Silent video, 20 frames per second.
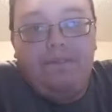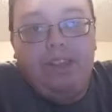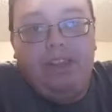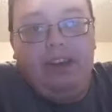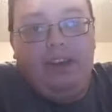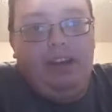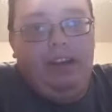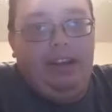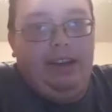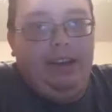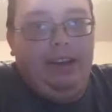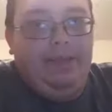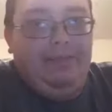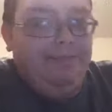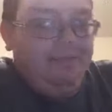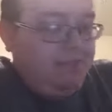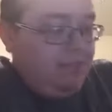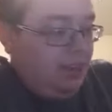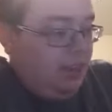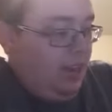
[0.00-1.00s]
But
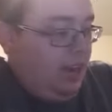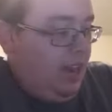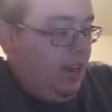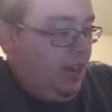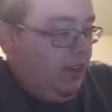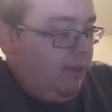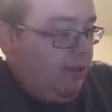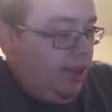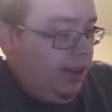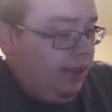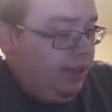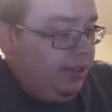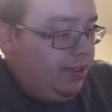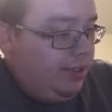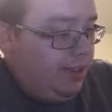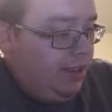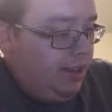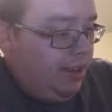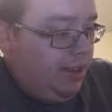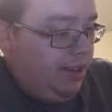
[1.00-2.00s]

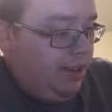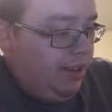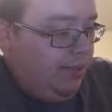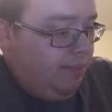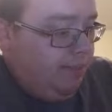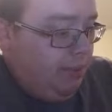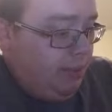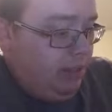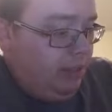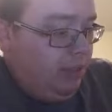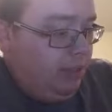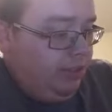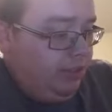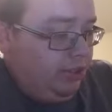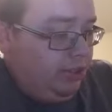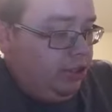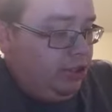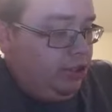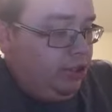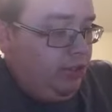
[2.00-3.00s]
there's
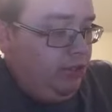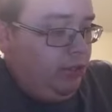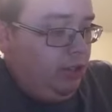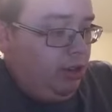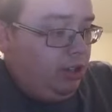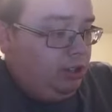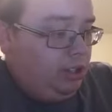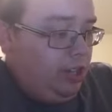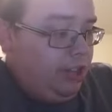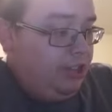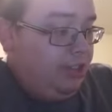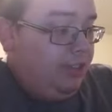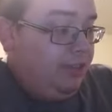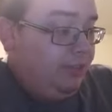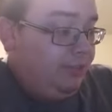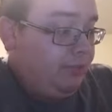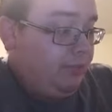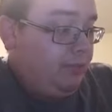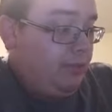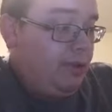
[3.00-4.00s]
this show called Legend
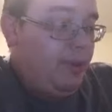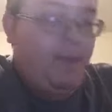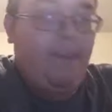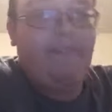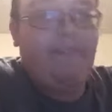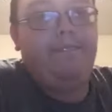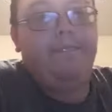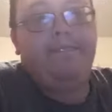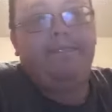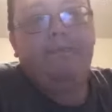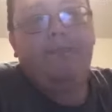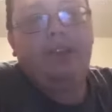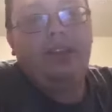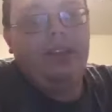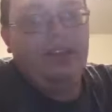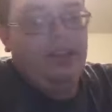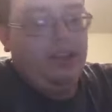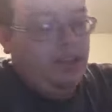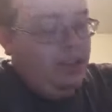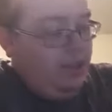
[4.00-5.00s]
of Tomorrow.
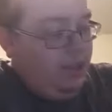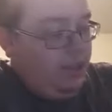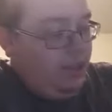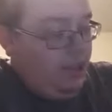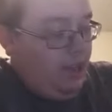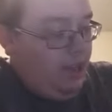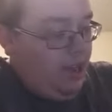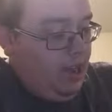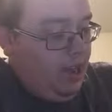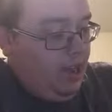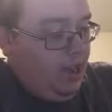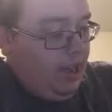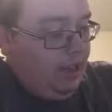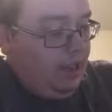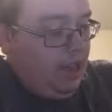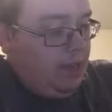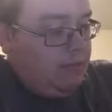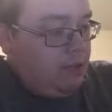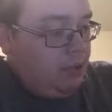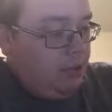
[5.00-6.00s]
And I
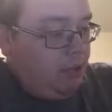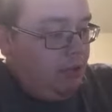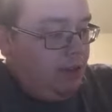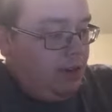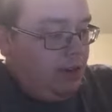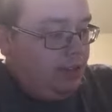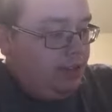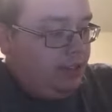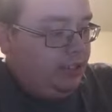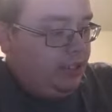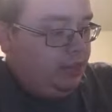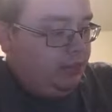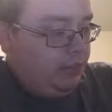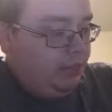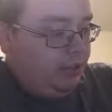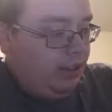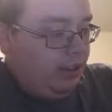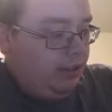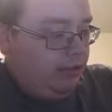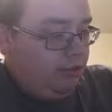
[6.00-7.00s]
came across this
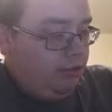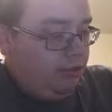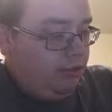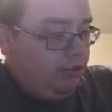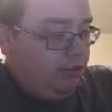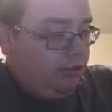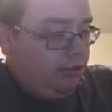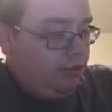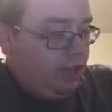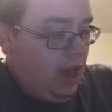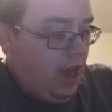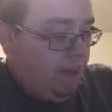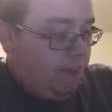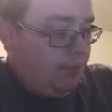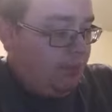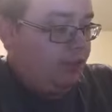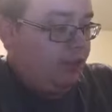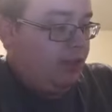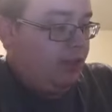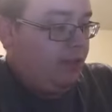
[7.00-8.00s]
particular
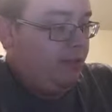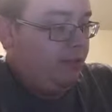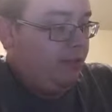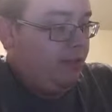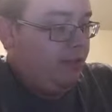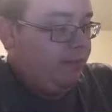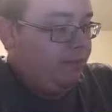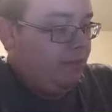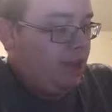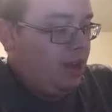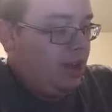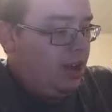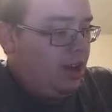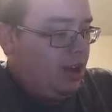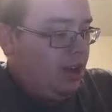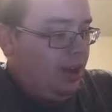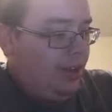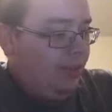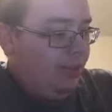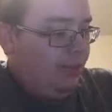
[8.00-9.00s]
episode
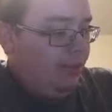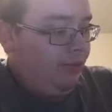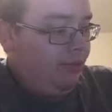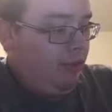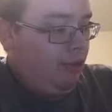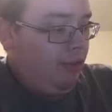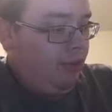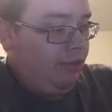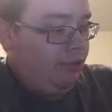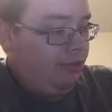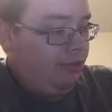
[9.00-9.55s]
on the third